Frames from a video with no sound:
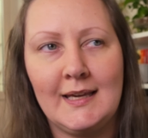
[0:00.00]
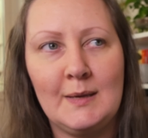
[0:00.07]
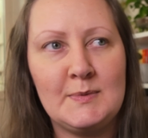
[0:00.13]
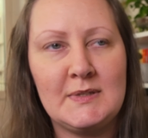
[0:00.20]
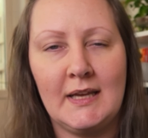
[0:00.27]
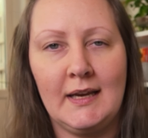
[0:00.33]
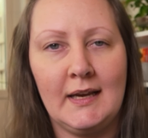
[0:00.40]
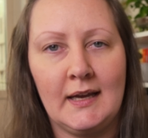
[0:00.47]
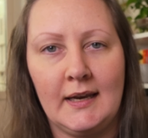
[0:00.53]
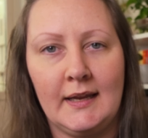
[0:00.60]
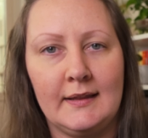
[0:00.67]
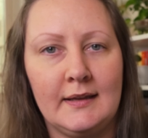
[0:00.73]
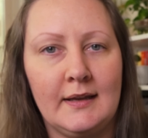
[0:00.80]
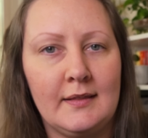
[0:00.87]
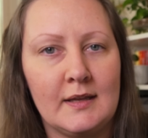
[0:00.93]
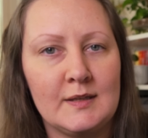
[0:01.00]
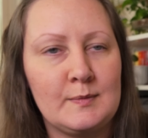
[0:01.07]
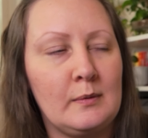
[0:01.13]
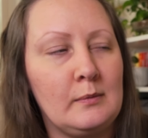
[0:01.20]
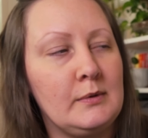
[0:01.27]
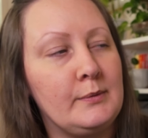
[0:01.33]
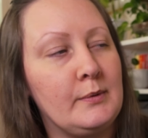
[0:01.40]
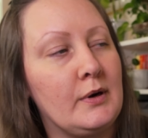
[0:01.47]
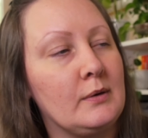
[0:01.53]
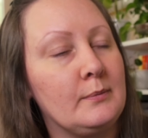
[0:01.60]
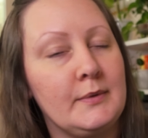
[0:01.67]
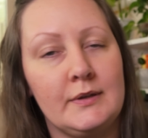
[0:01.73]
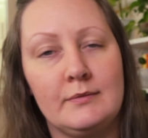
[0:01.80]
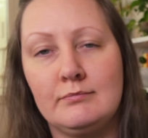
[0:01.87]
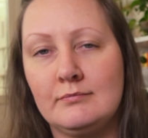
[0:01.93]
keep saying Allende, that's probably
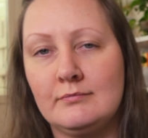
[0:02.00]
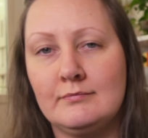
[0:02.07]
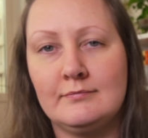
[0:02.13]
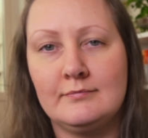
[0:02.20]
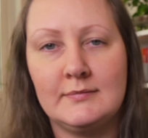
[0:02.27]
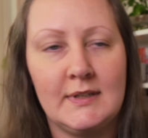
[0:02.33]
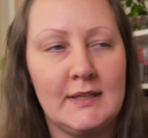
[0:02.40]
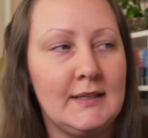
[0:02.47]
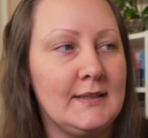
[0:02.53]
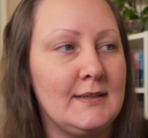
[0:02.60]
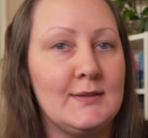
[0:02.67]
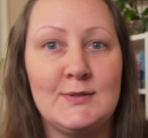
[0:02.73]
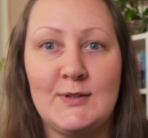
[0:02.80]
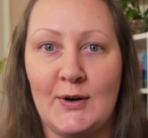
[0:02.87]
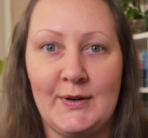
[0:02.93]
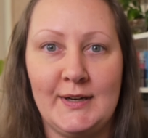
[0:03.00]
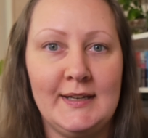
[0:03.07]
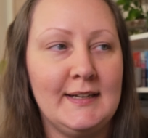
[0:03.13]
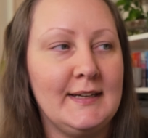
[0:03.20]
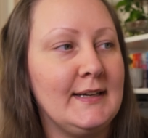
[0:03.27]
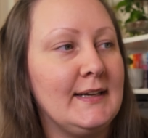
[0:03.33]
wrong, but sorry.